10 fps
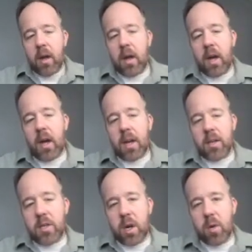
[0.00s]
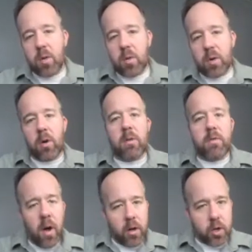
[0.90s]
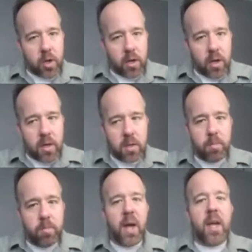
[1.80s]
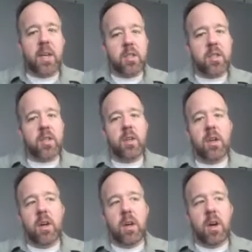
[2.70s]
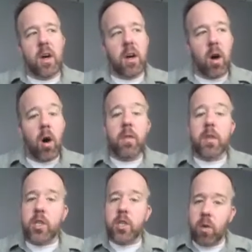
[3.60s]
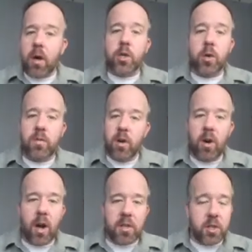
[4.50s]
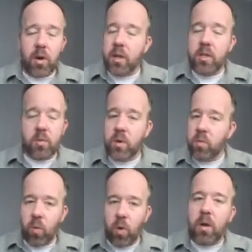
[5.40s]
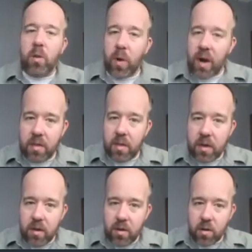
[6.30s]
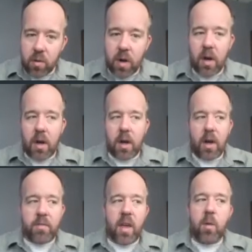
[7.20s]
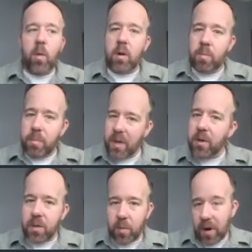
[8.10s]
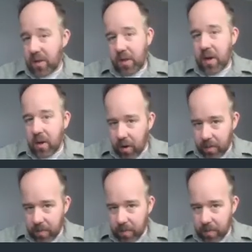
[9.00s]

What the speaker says: And so neural function is based on the structure of neurons. Neurons wouldn't work the way that they do if they weren't built the way that they are.